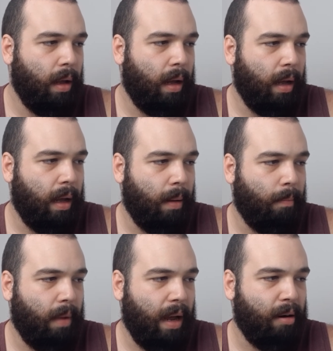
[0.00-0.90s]

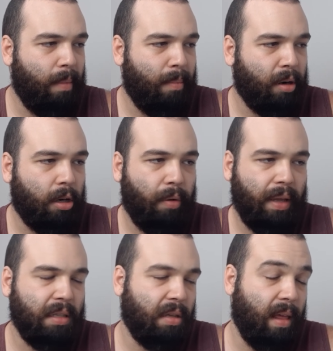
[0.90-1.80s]
I remember going
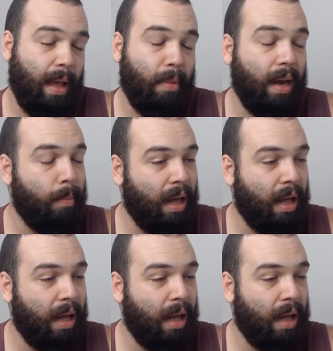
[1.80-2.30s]
into the Eminem